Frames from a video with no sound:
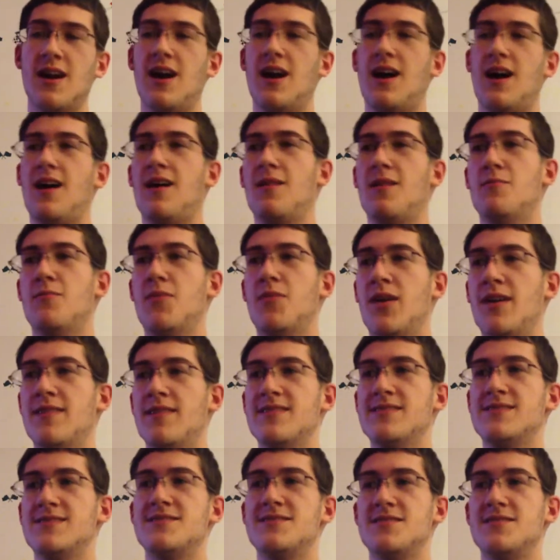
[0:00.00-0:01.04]
But
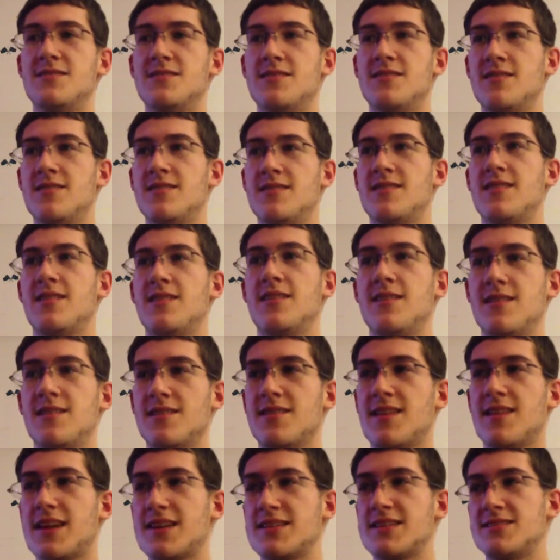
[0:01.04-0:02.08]
this is like
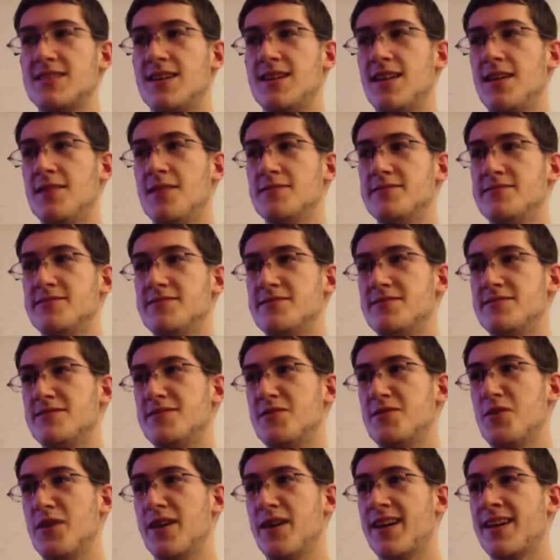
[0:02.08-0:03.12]
I said, I was
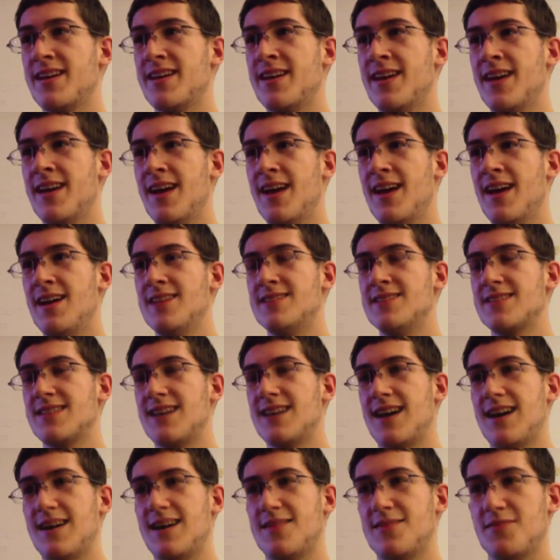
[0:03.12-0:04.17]
doing, so
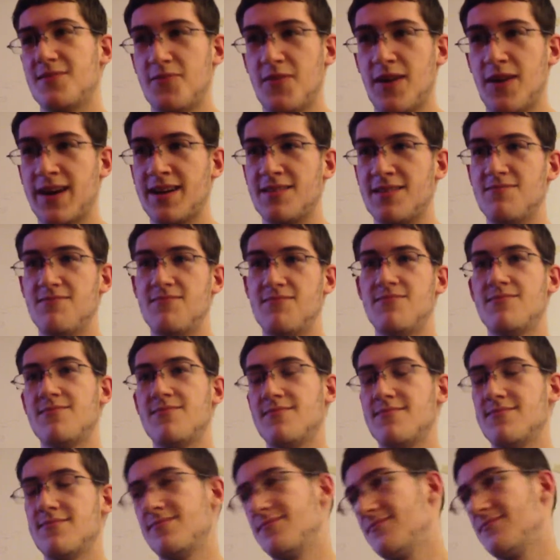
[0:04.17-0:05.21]
yeah, it was fucking
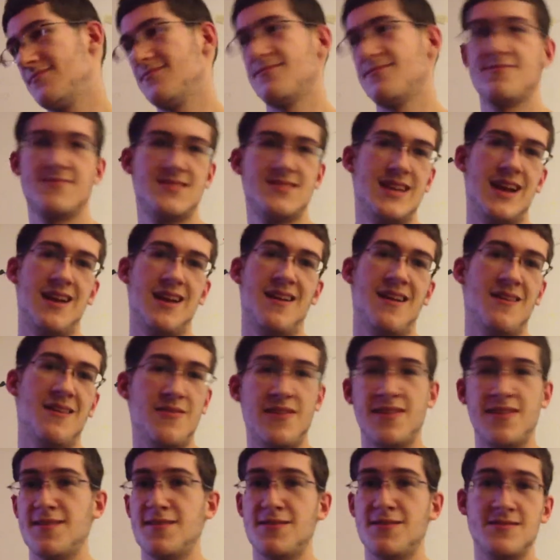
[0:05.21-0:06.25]
Saturday
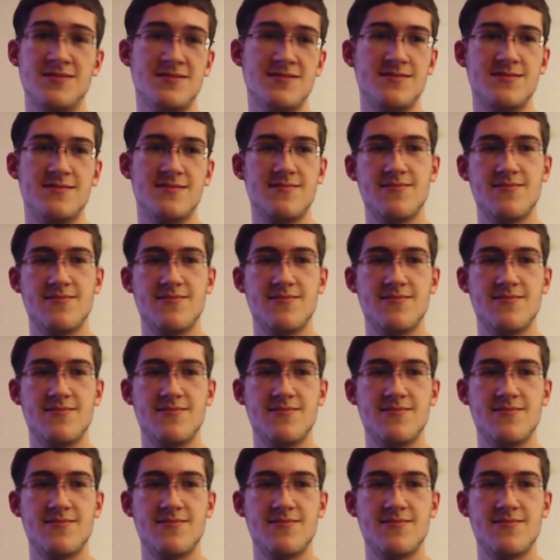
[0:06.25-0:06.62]
video, just